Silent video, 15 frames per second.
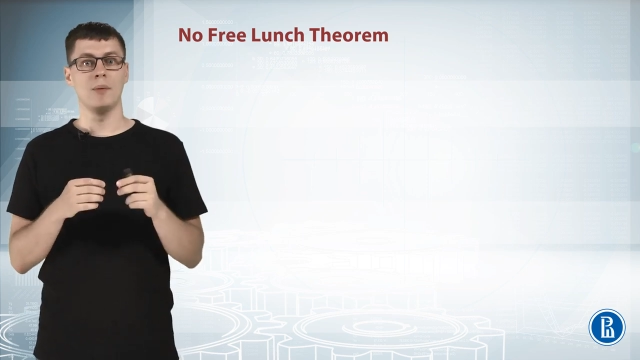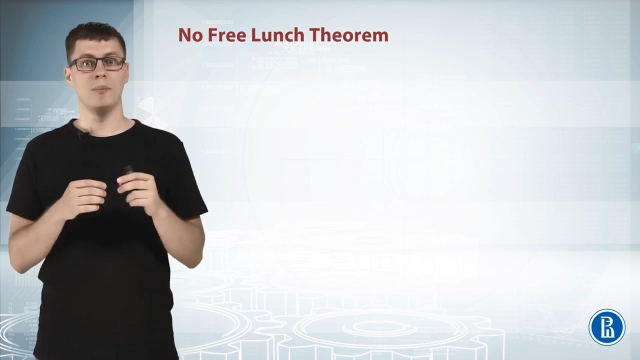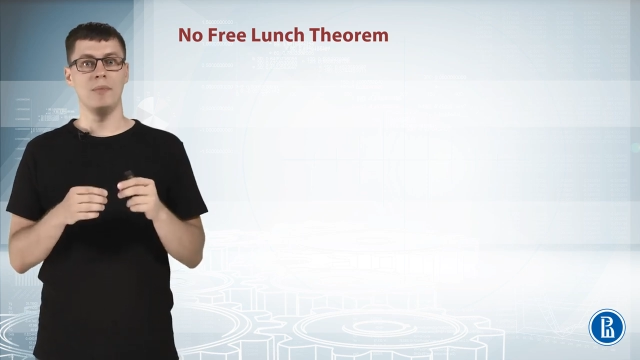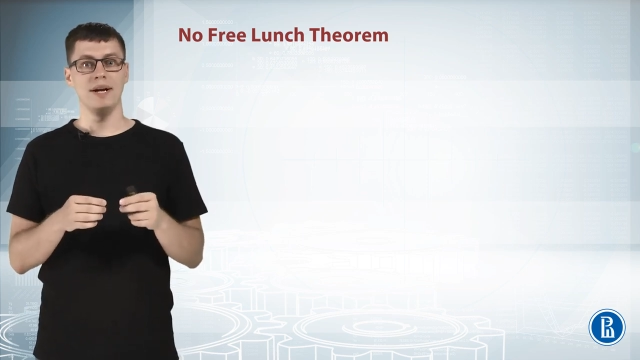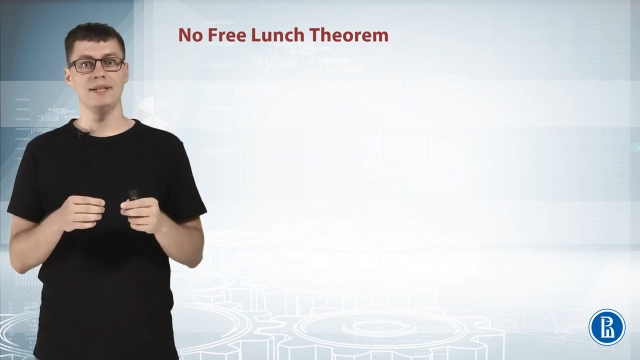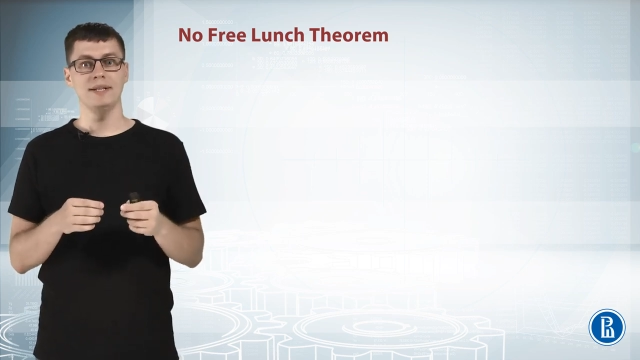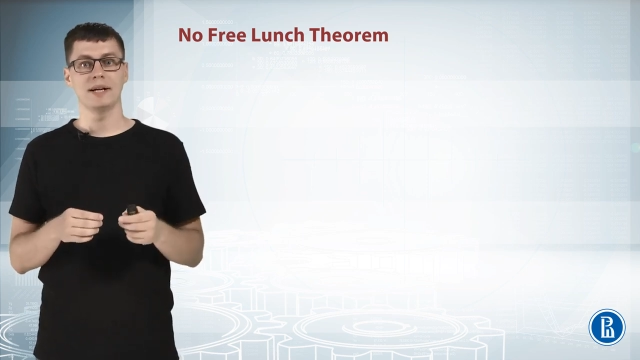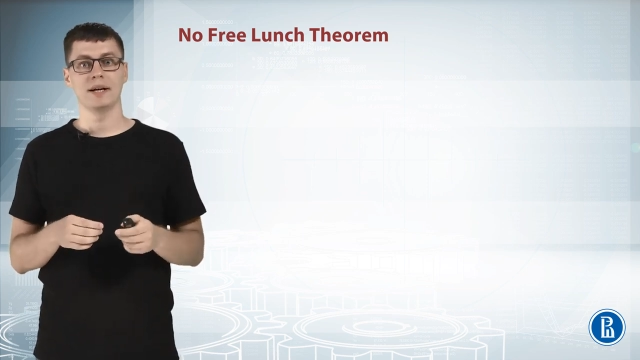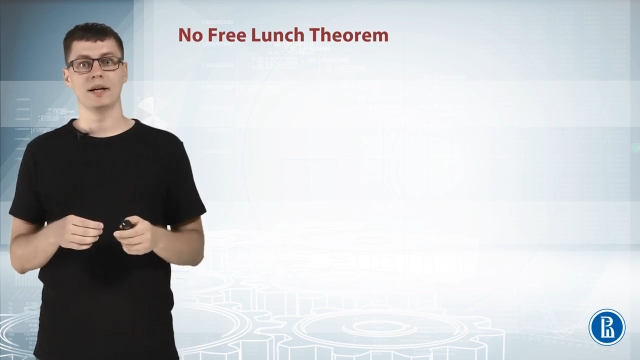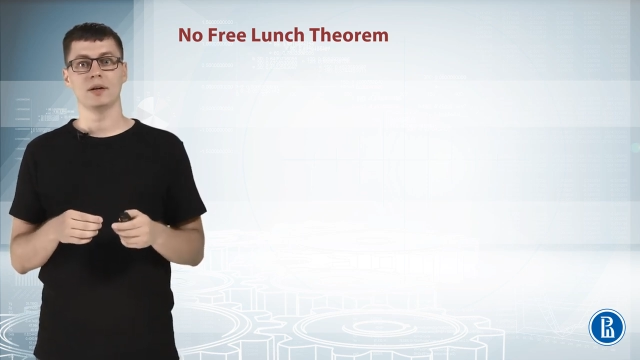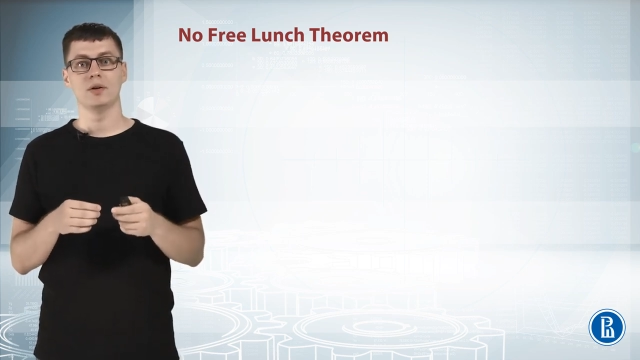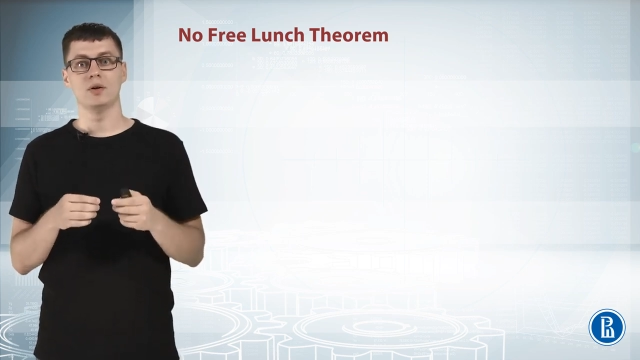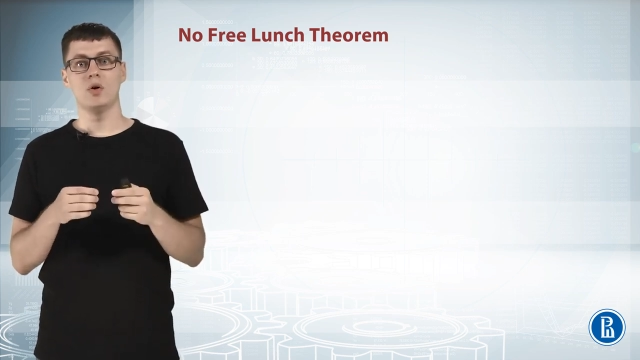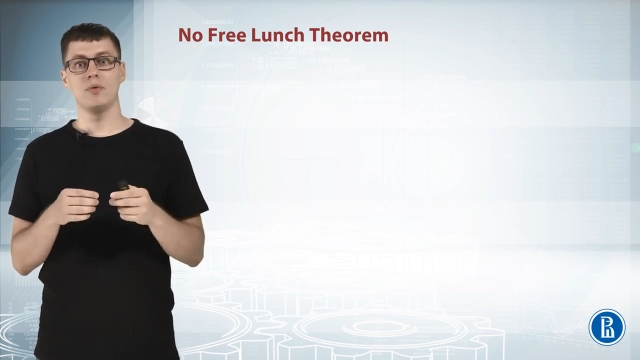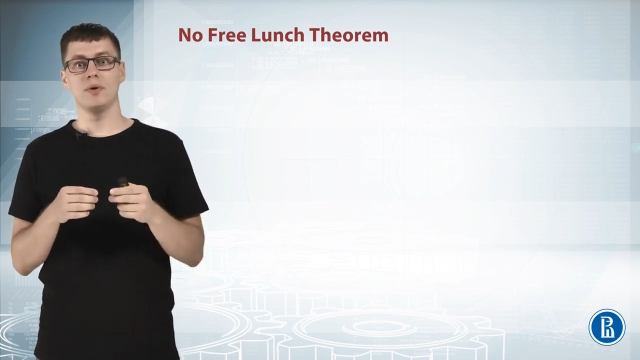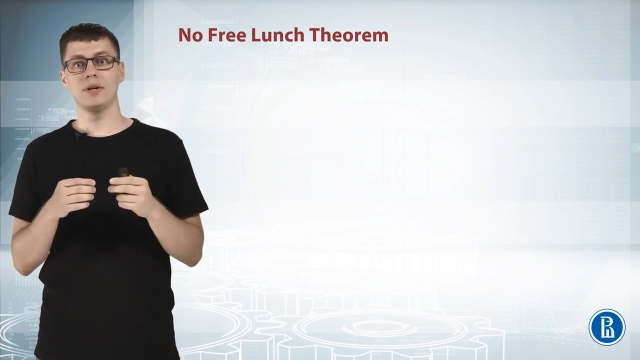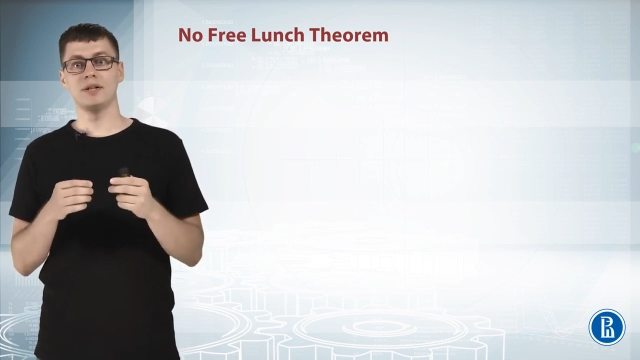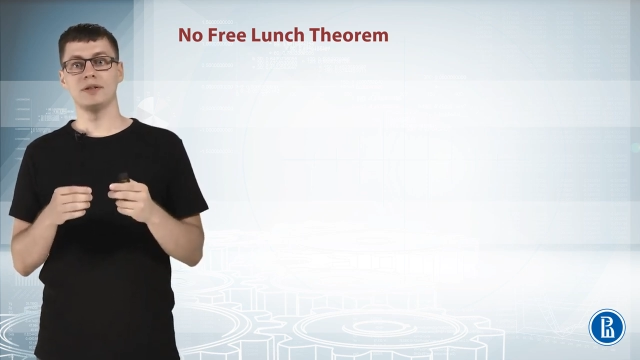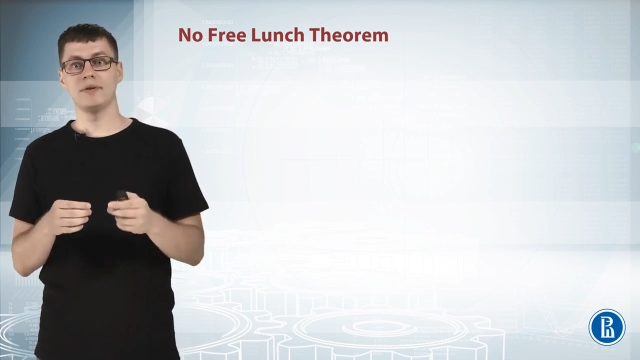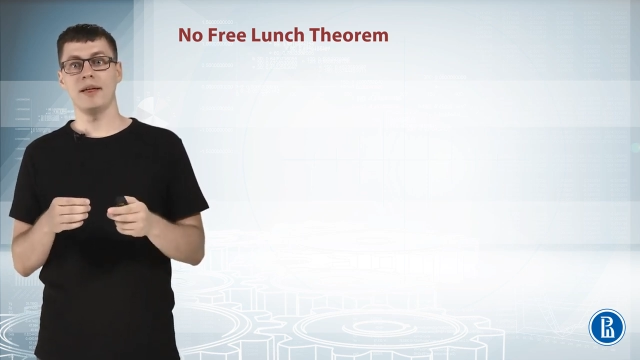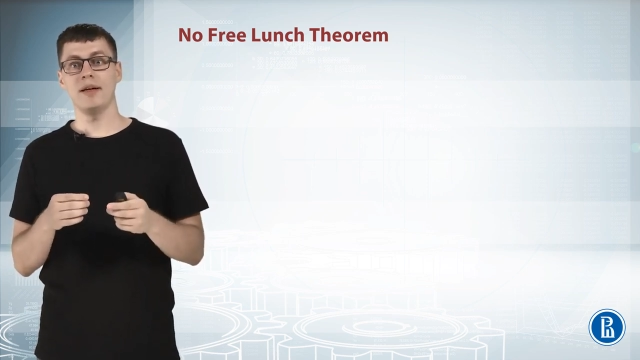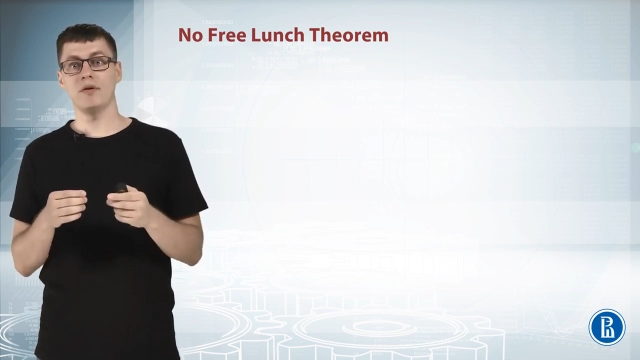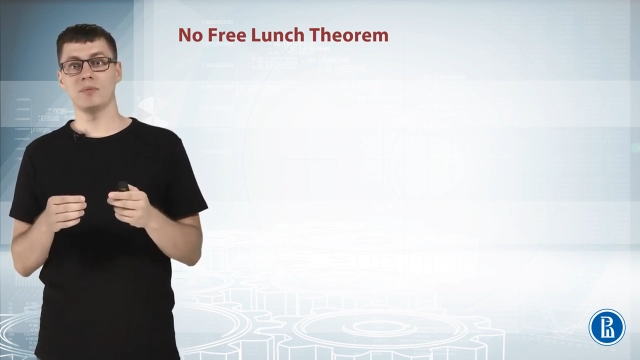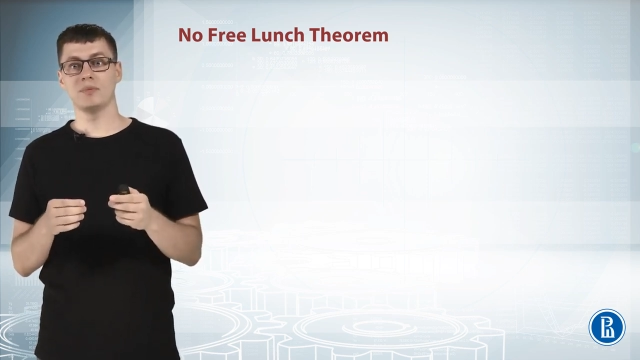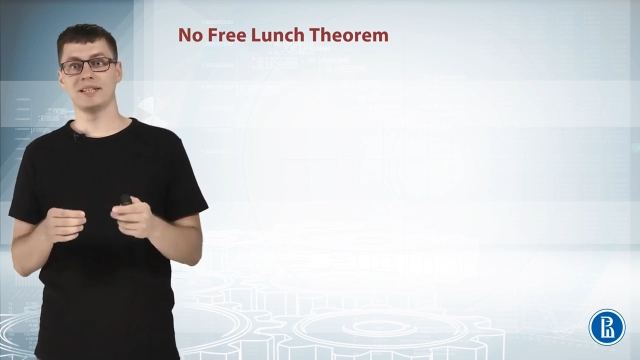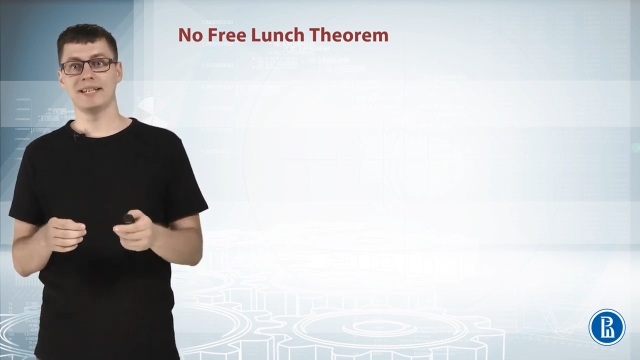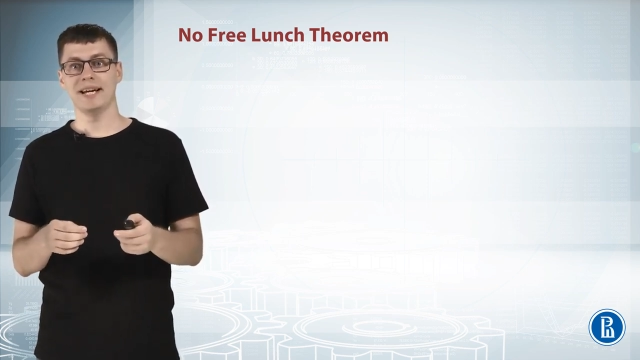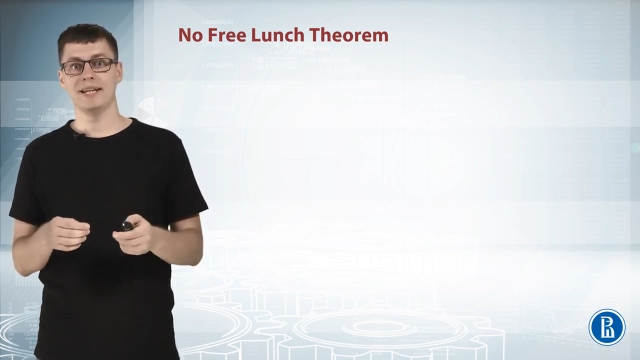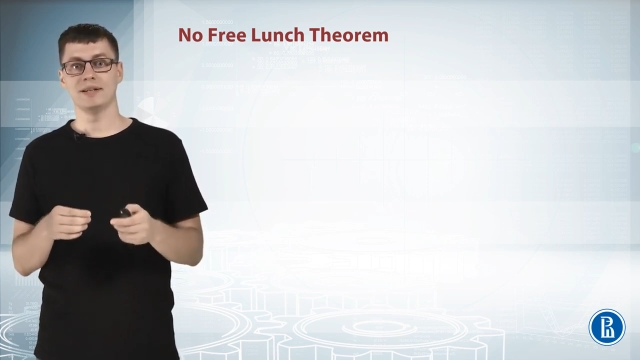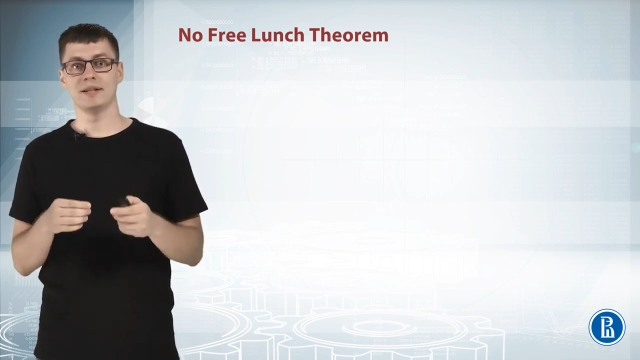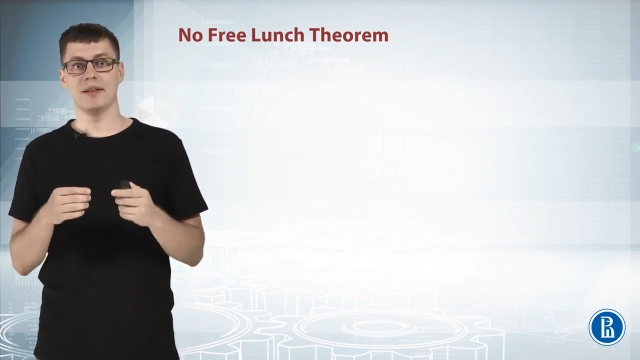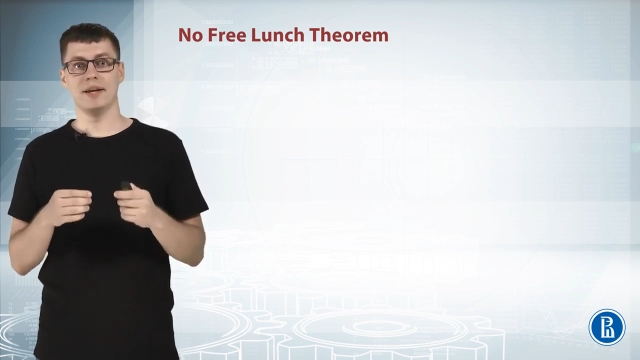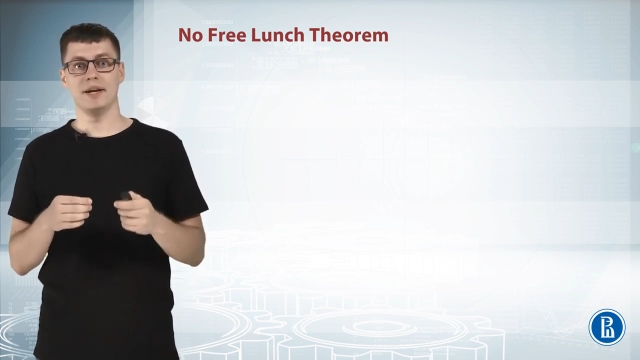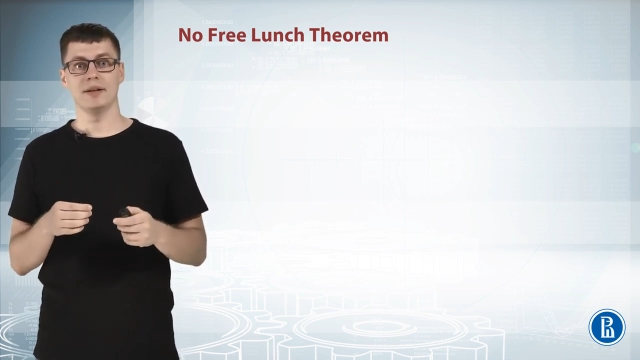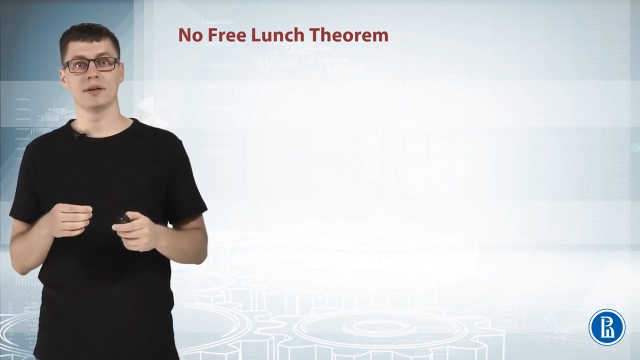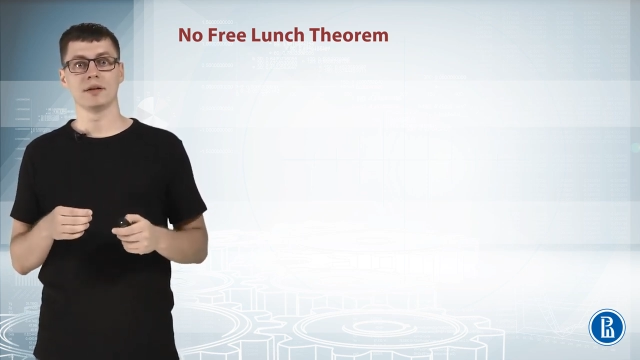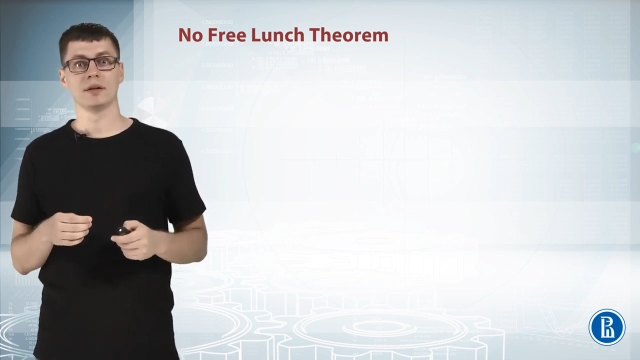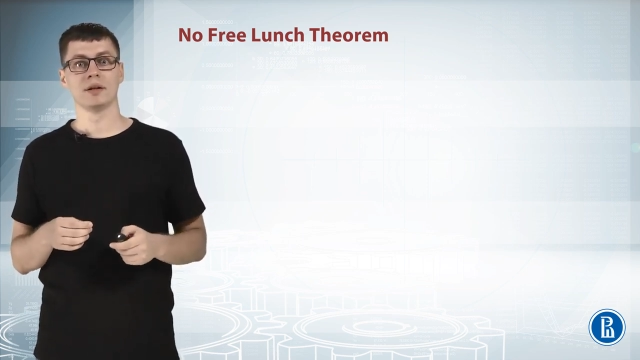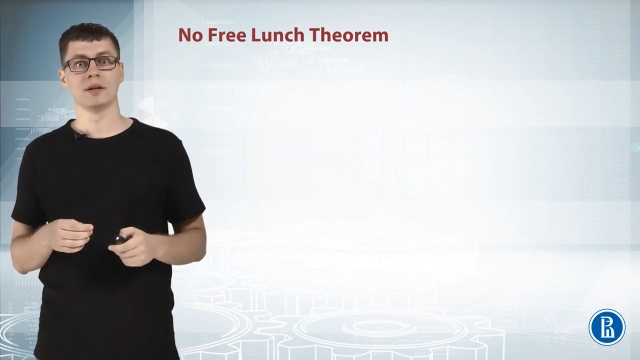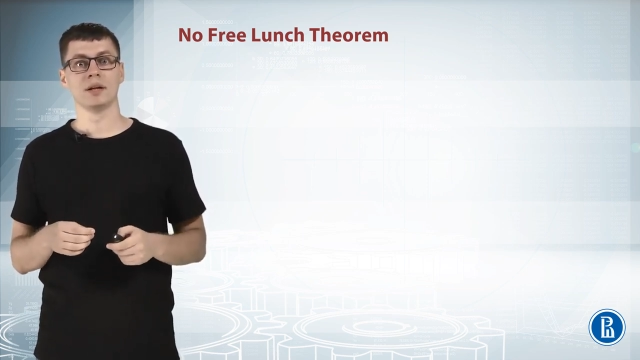Basically, no free lunch theorem states that